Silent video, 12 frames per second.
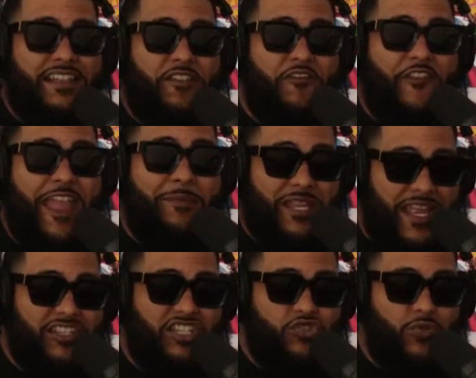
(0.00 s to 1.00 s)
of the family.
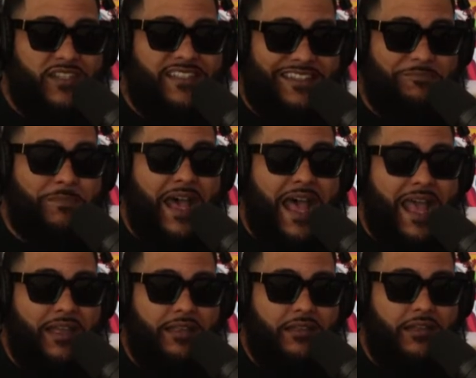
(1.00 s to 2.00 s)
I just want to see
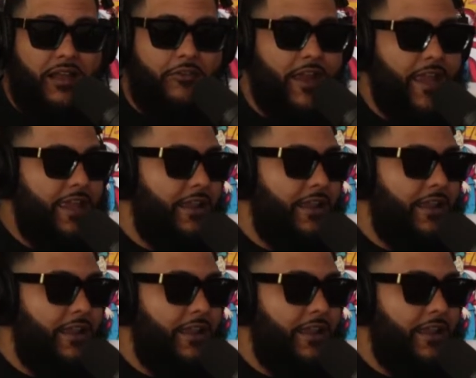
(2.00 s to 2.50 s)
my. All right,